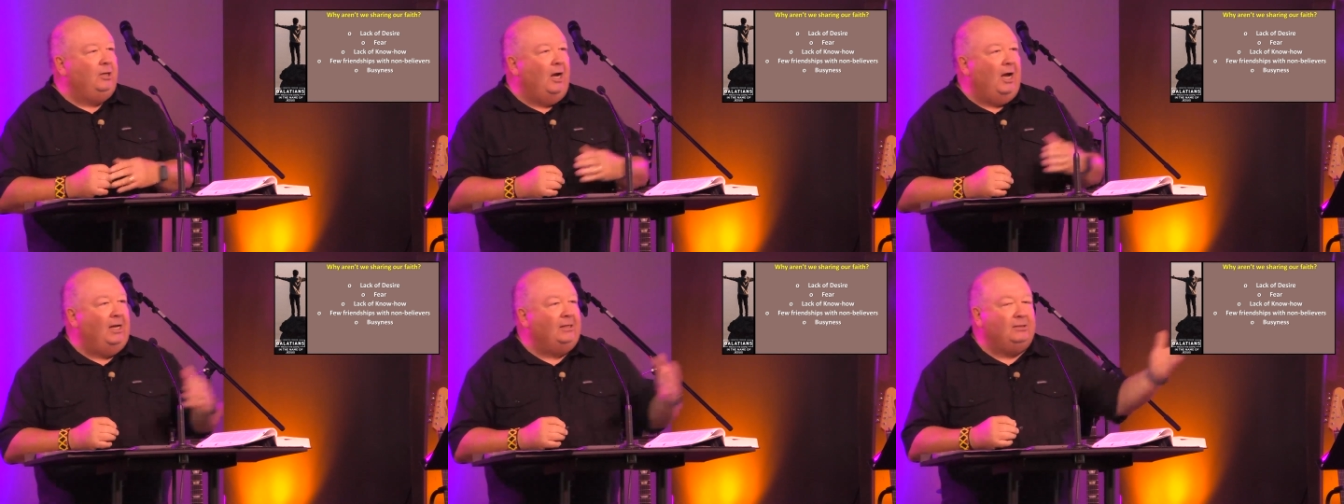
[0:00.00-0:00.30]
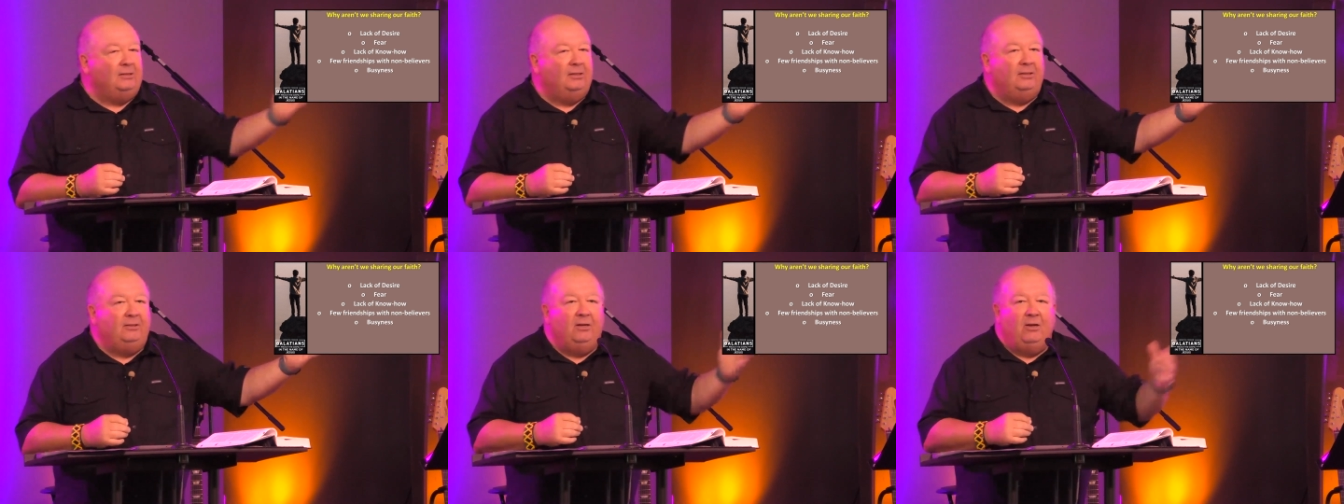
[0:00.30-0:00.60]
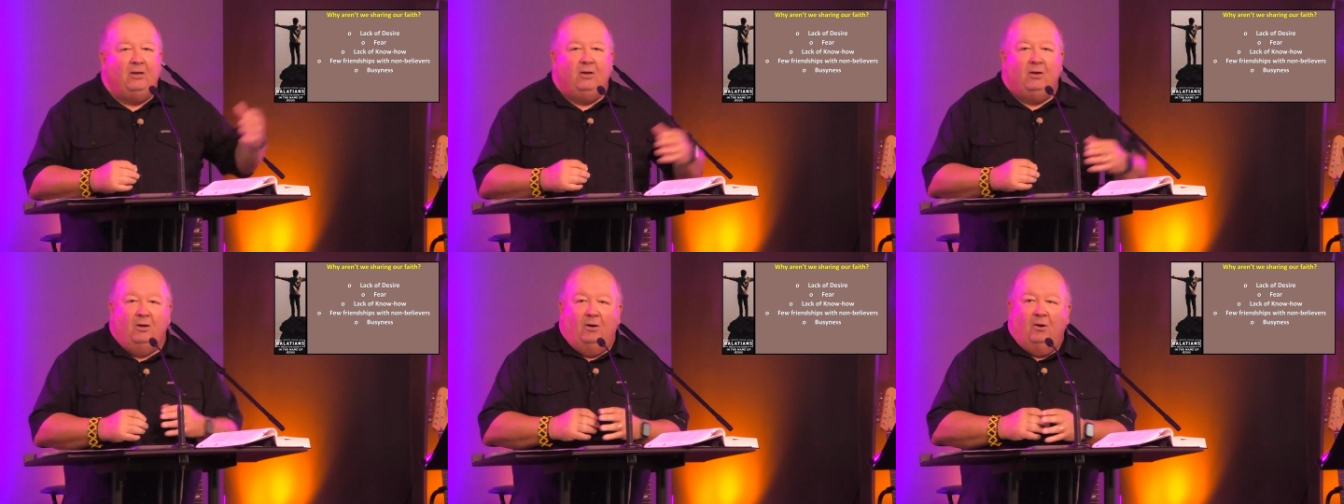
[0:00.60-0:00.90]
Austin
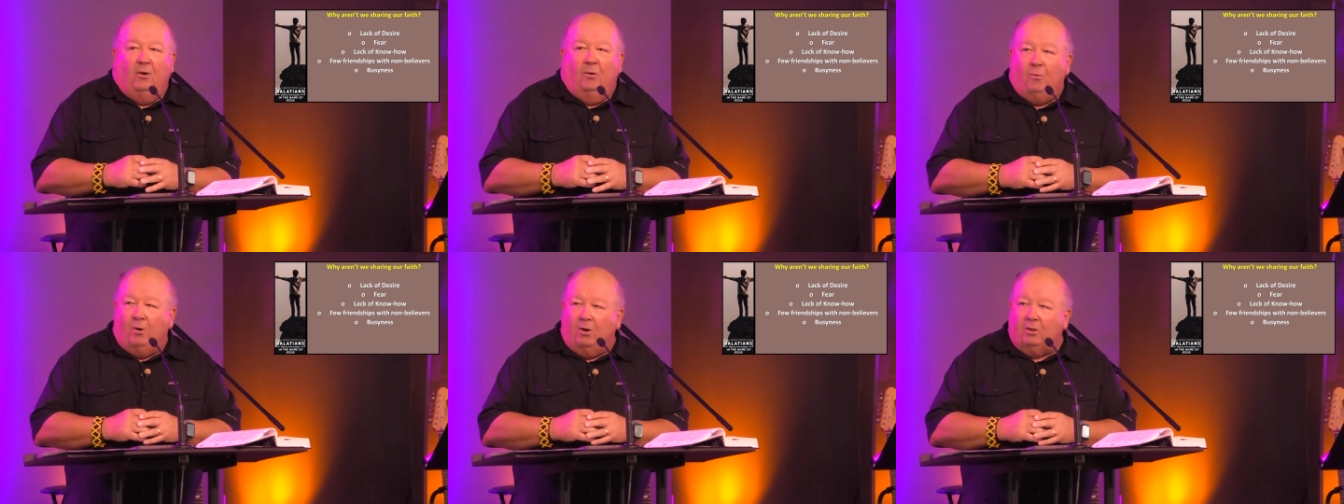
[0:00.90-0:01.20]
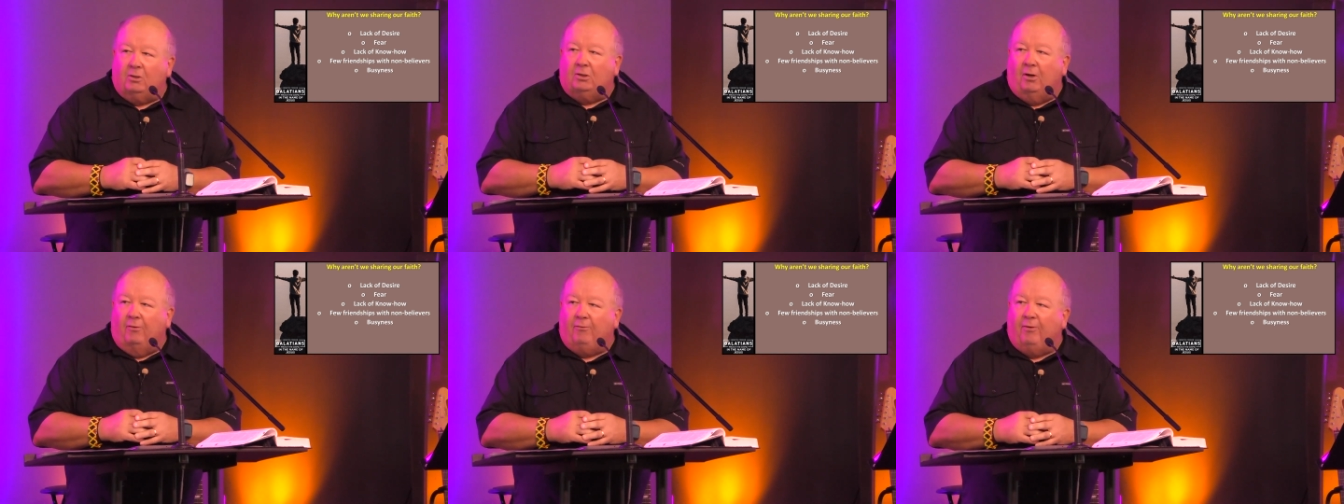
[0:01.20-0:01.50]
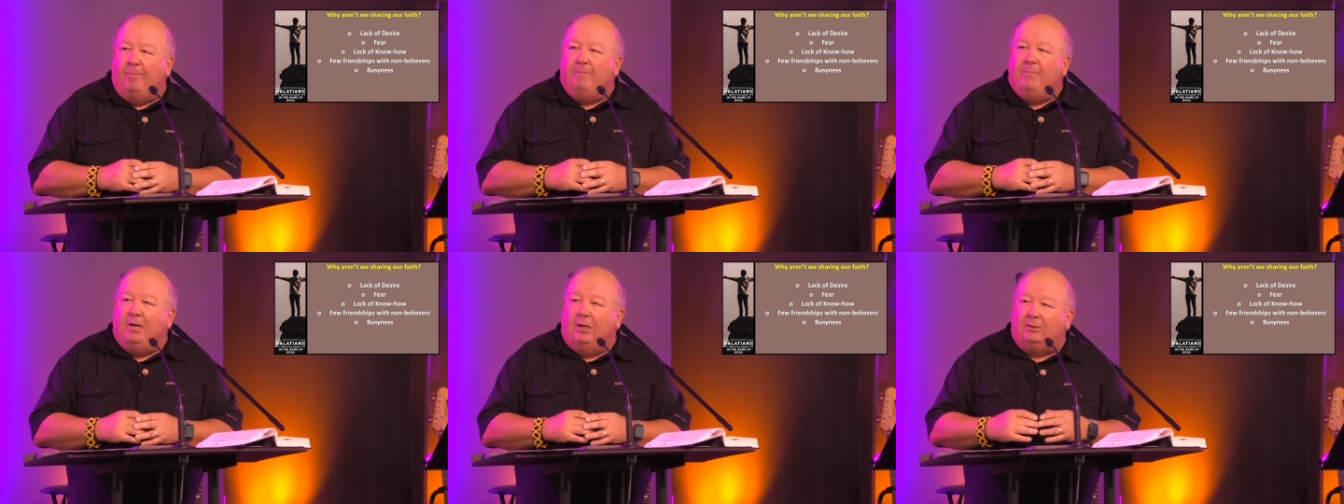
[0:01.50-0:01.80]
works over
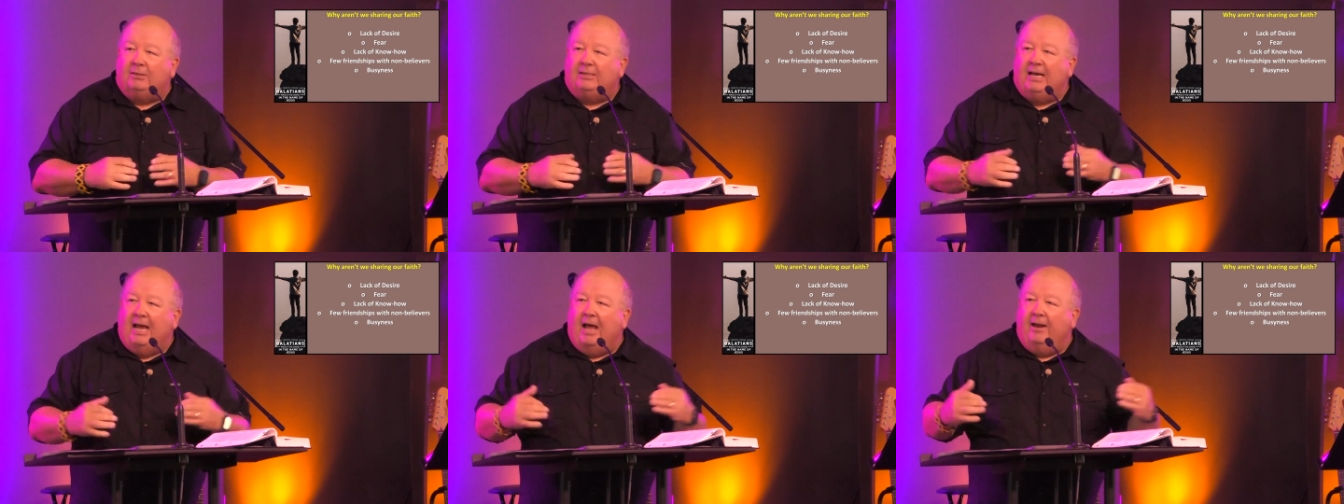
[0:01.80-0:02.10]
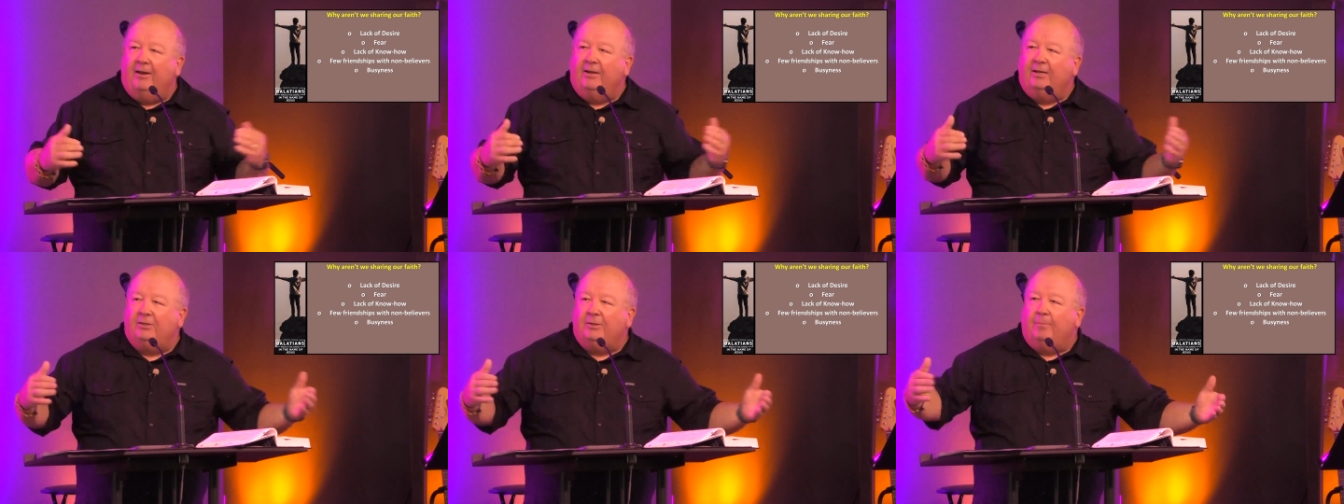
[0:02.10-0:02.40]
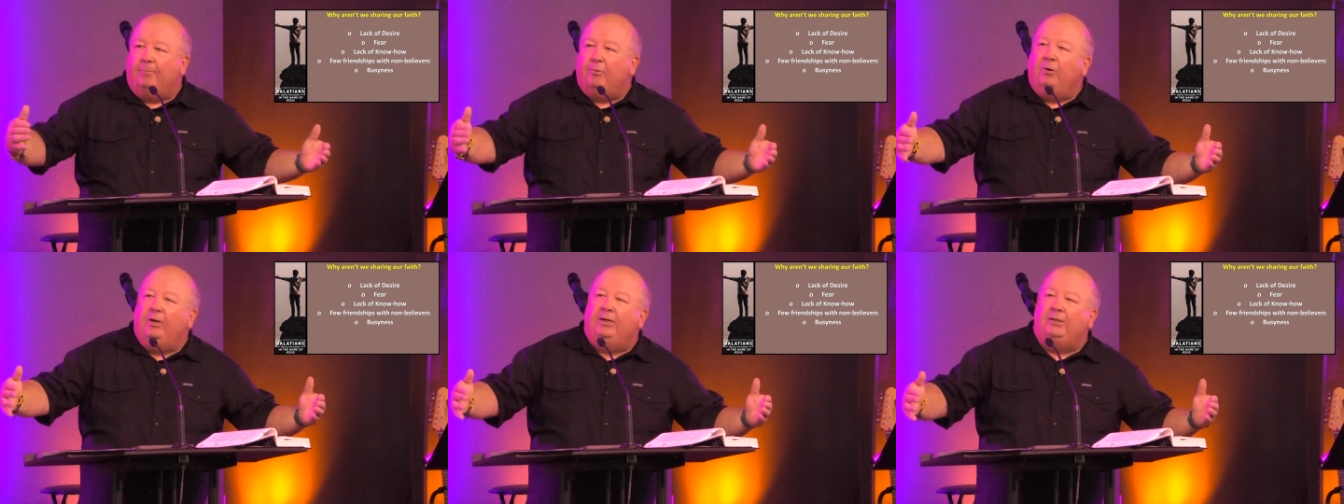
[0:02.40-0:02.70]
at Milltown as a
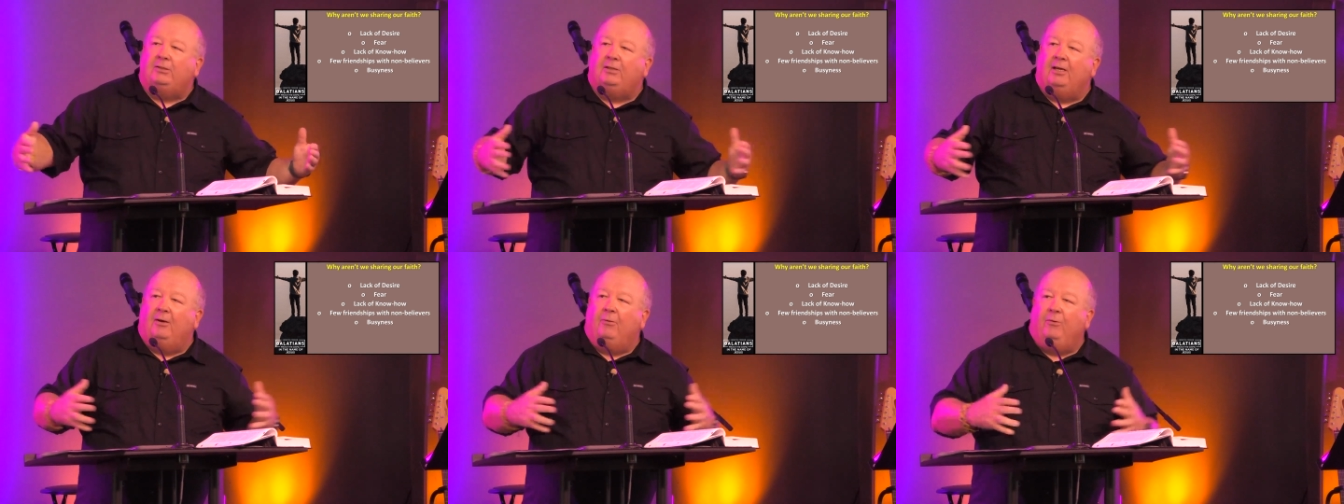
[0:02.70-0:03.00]
barista.